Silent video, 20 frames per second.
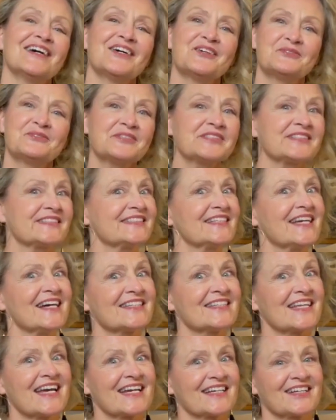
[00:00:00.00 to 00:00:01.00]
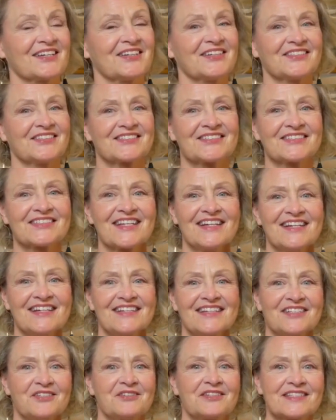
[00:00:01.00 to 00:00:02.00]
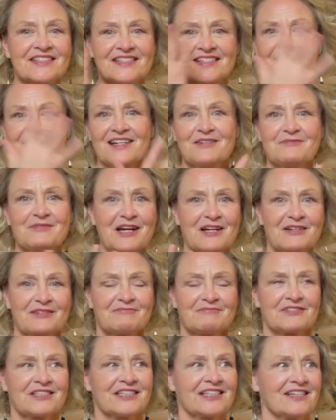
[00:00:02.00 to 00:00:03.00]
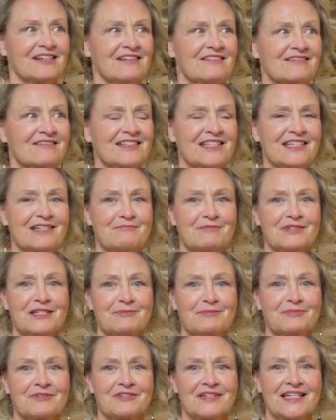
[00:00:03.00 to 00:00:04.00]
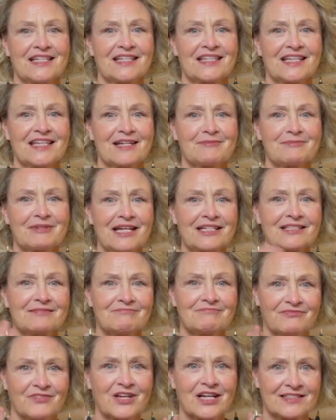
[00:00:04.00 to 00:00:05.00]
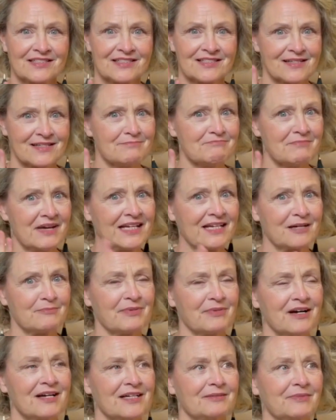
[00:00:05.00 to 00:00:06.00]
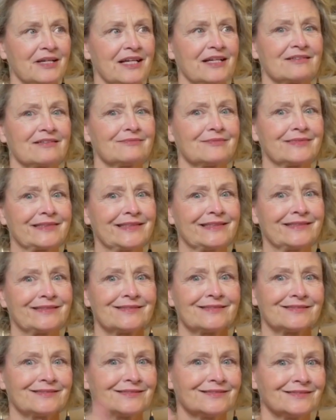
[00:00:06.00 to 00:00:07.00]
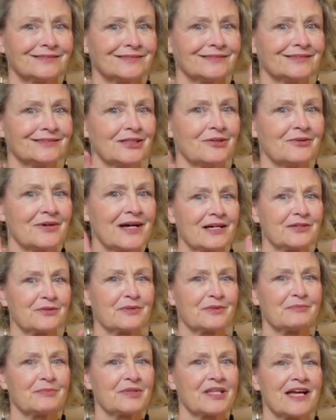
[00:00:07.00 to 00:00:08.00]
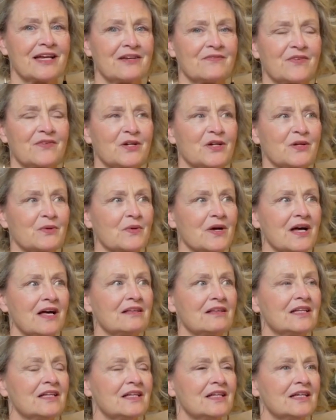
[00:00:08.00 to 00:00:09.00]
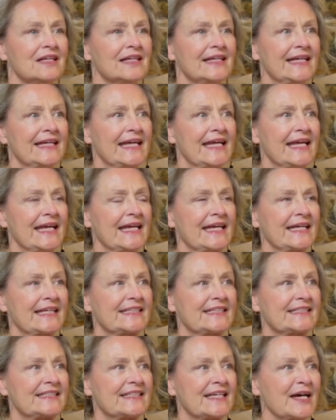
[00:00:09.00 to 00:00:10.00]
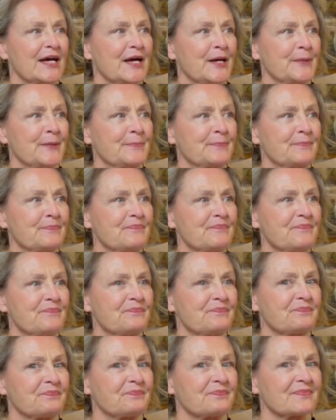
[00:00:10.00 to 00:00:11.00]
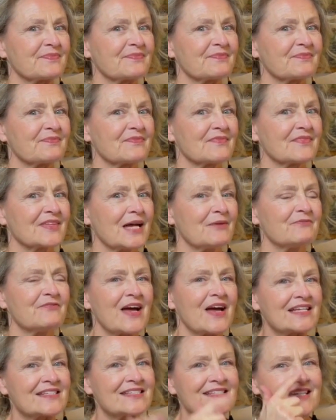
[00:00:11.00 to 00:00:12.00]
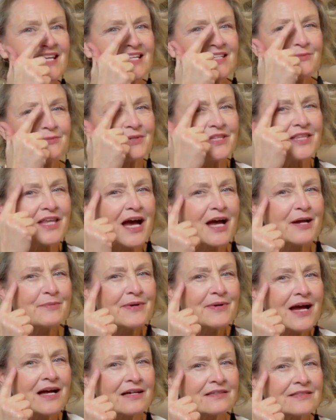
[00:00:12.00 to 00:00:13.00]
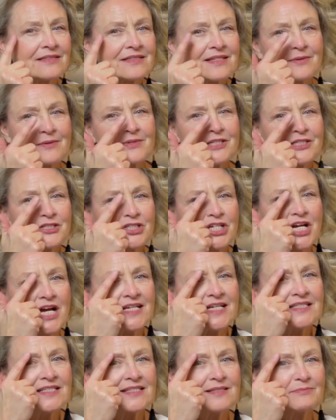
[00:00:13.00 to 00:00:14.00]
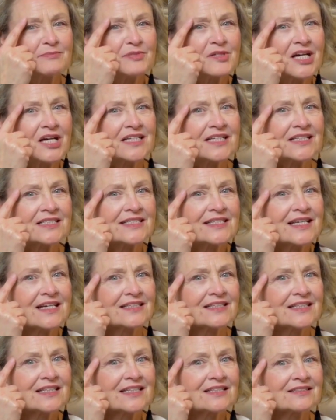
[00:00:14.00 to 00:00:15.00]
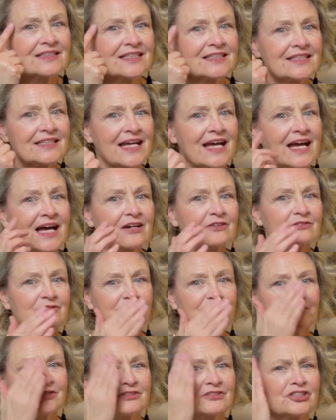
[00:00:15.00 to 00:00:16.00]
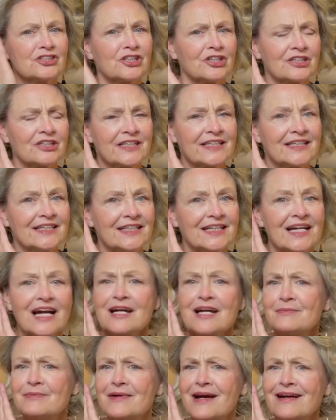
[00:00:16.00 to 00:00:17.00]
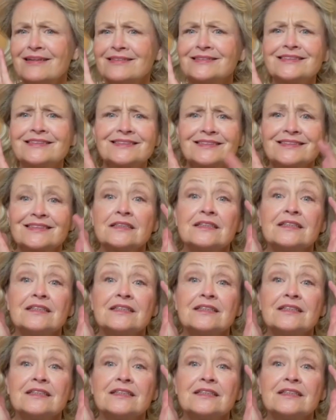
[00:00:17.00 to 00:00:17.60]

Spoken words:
We'll see how that goes. You can see I'm not really all glammed up or anything. I mean, I got some makeup on, but I don't really know to apply it very well. And I'm fascinated with eyebrows. I want to try some products out there that they have for darkening eyebrows.